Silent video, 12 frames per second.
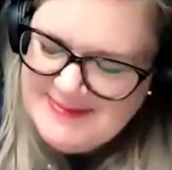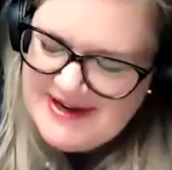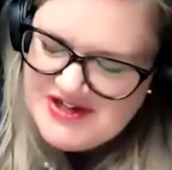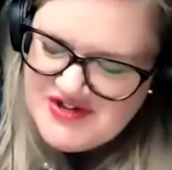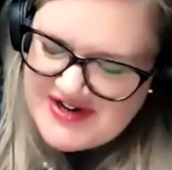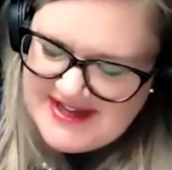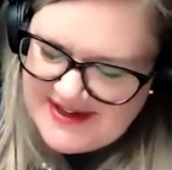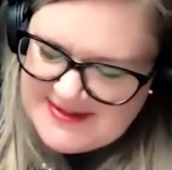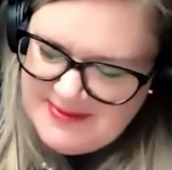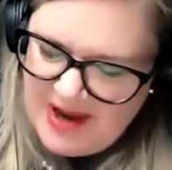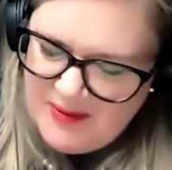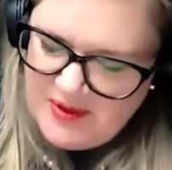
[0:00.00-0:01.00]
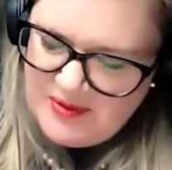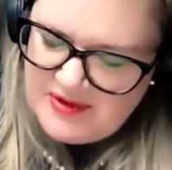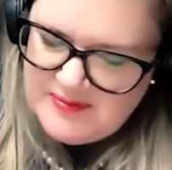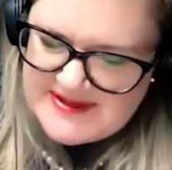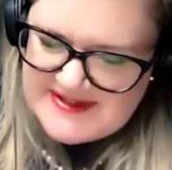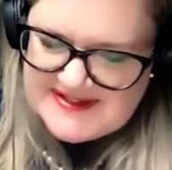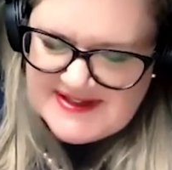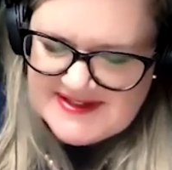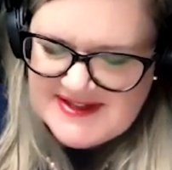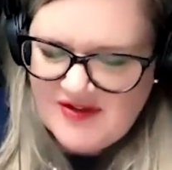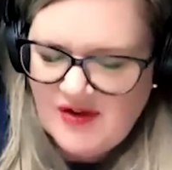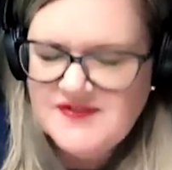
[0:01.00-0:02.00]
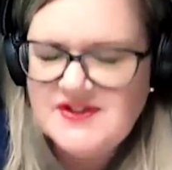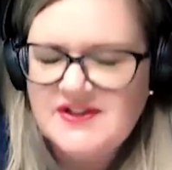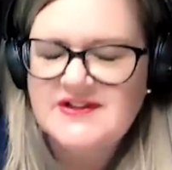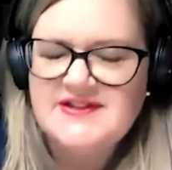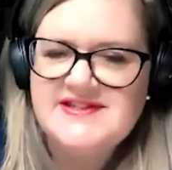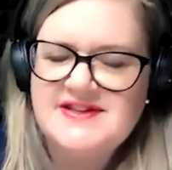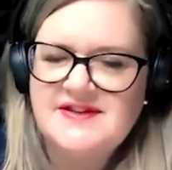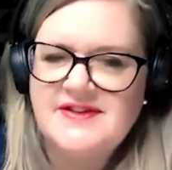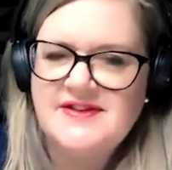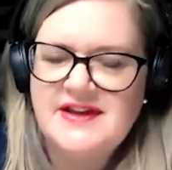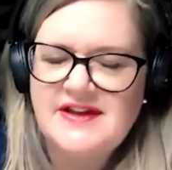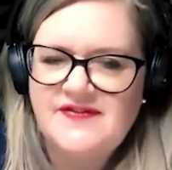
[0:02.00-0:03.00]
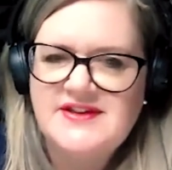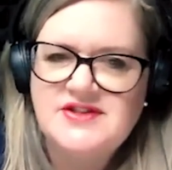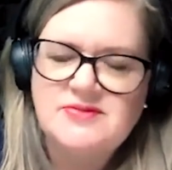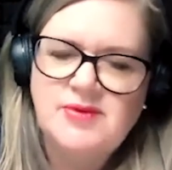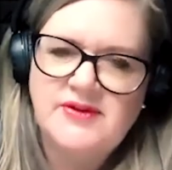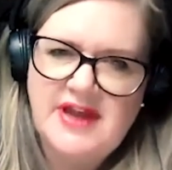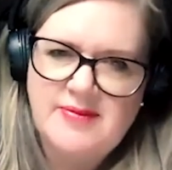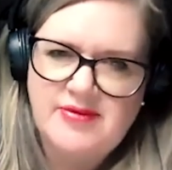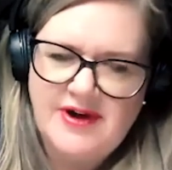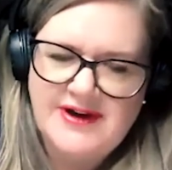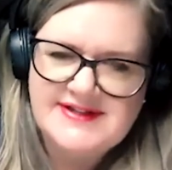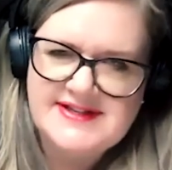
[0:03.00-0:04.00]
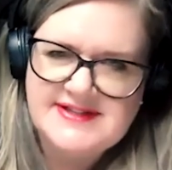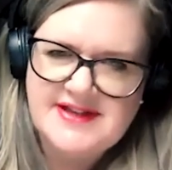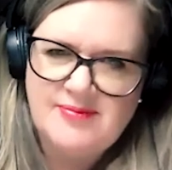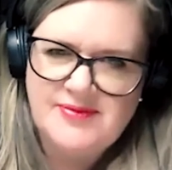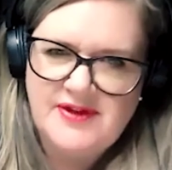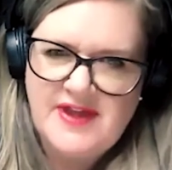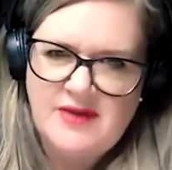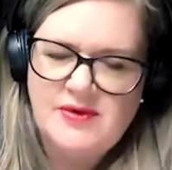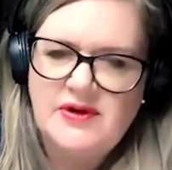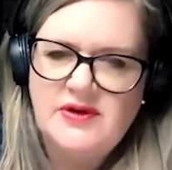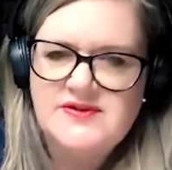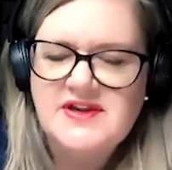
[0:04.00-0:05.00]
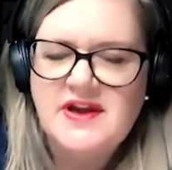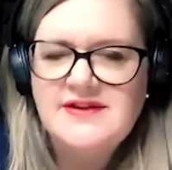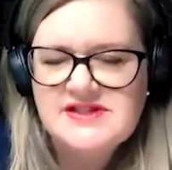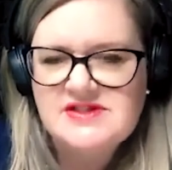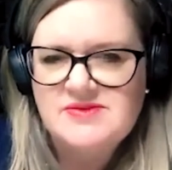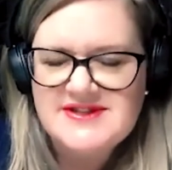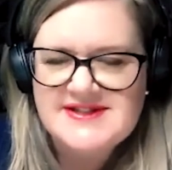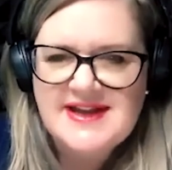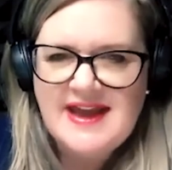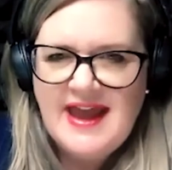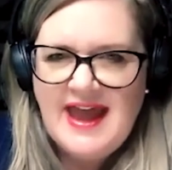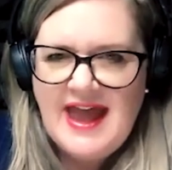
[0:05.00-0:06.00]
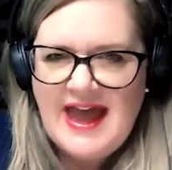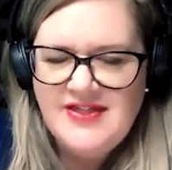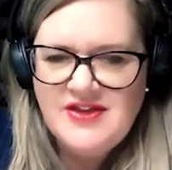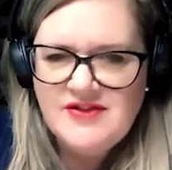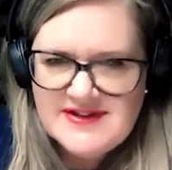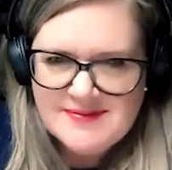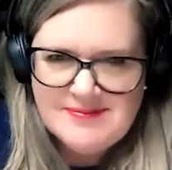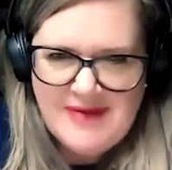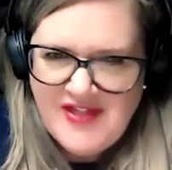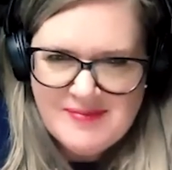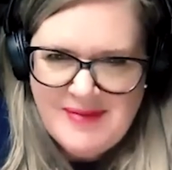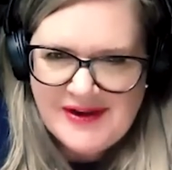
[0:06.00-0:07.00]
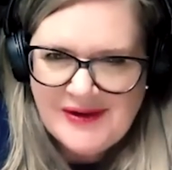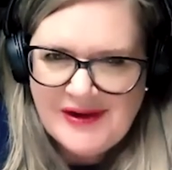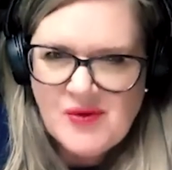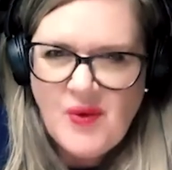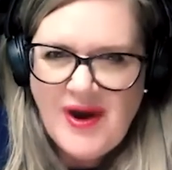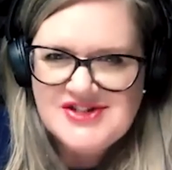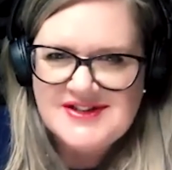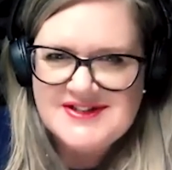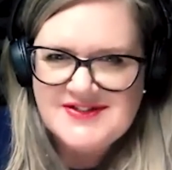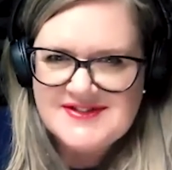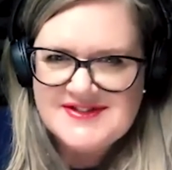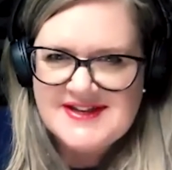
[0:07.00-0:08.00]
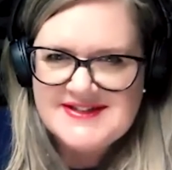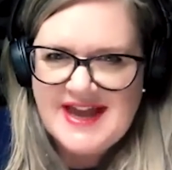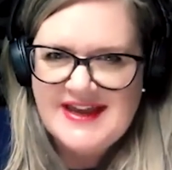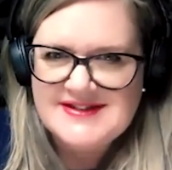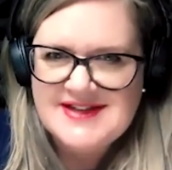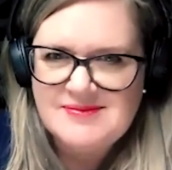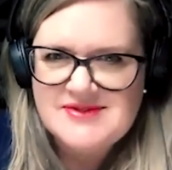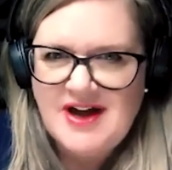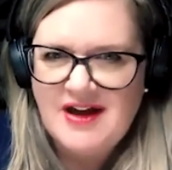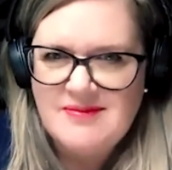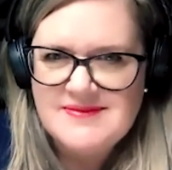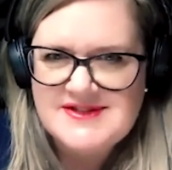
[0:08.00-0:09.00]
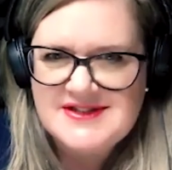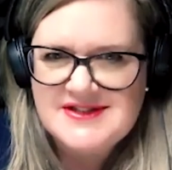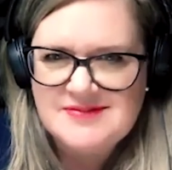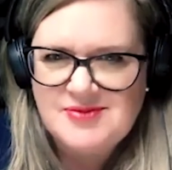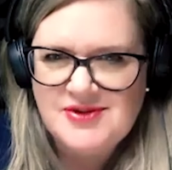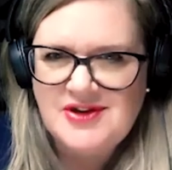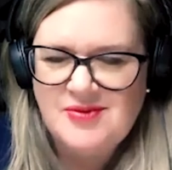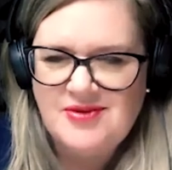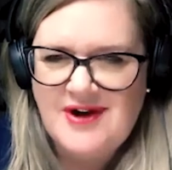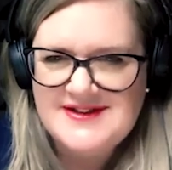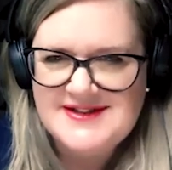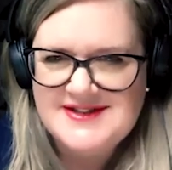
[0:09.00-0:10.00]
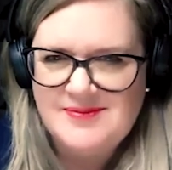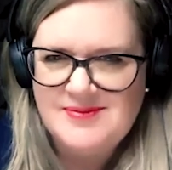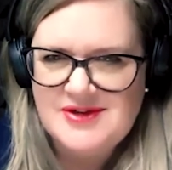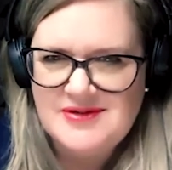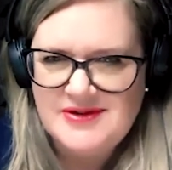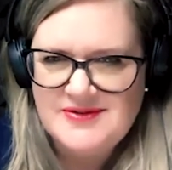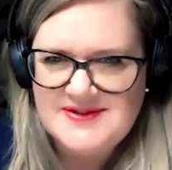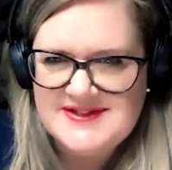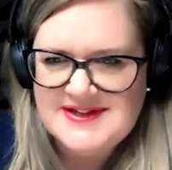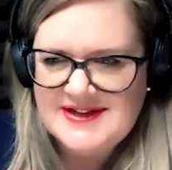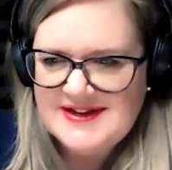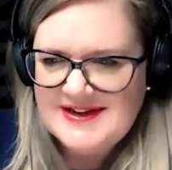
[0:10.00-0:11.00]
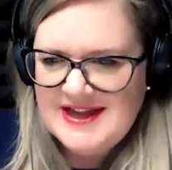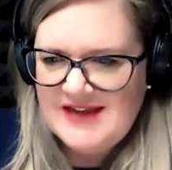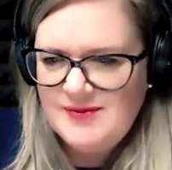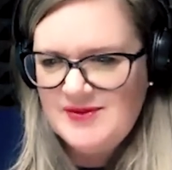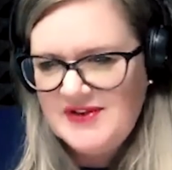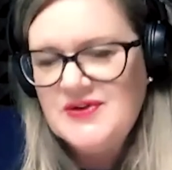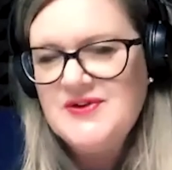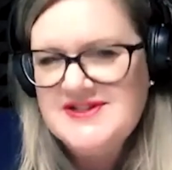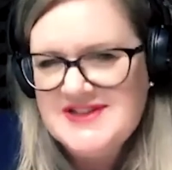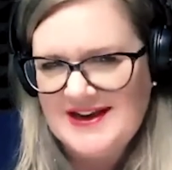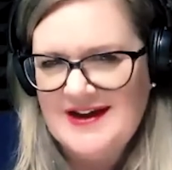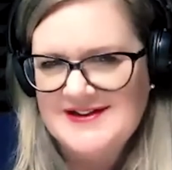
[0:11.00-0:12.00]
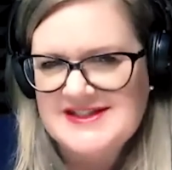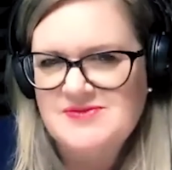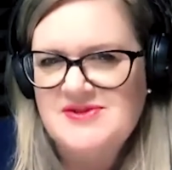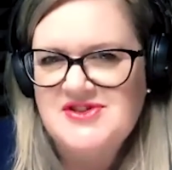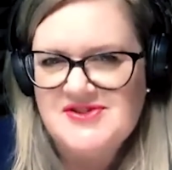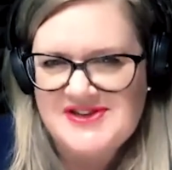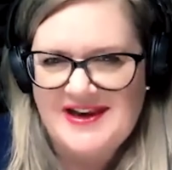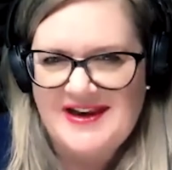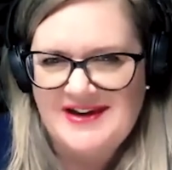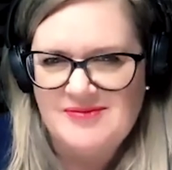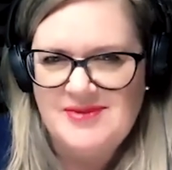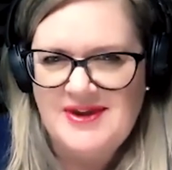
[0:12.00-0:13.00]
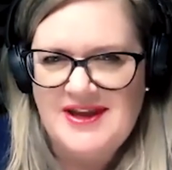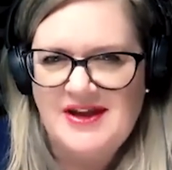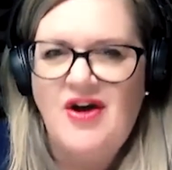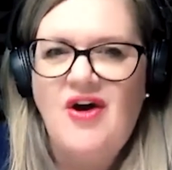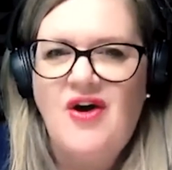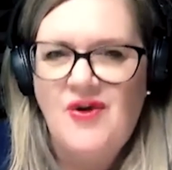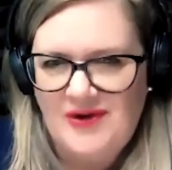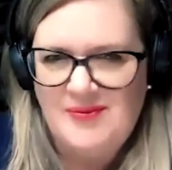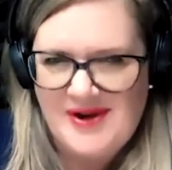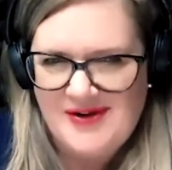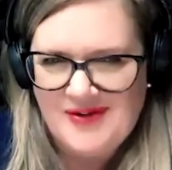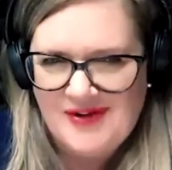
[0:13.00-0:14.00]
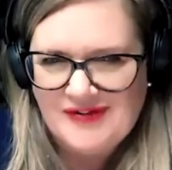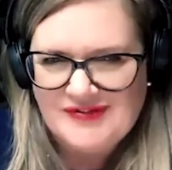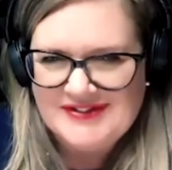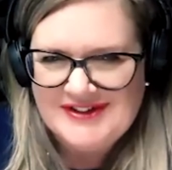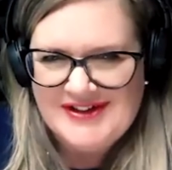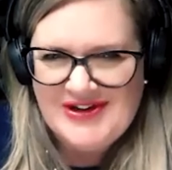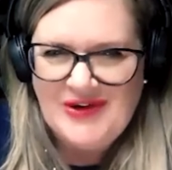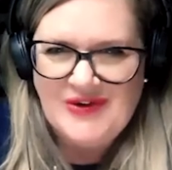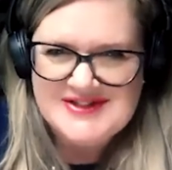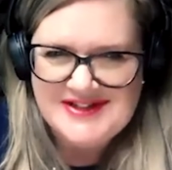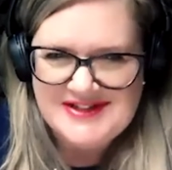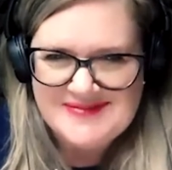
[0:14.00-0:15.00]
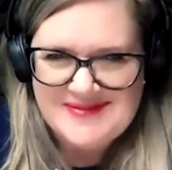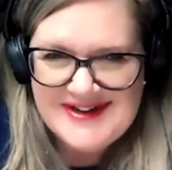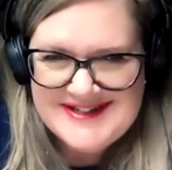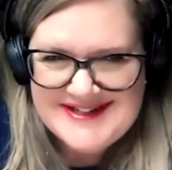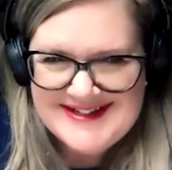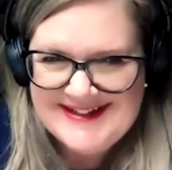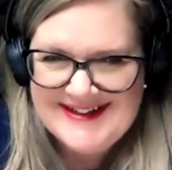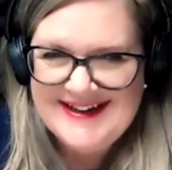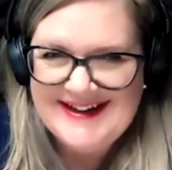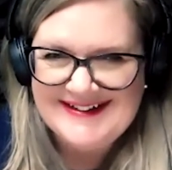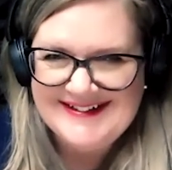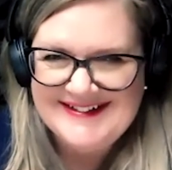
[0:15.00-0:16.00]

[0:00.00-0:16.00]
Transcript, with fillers: been interesting because when i work with businesses they're often concerned that if they do put their prices up that they will lose customers and mm-hmm. there is a mathematical equation that sort of says hey sometimes putting your prices up you lose even with losing customers you still end up being a whole lot better off long oh, term oh, yeah. right yeah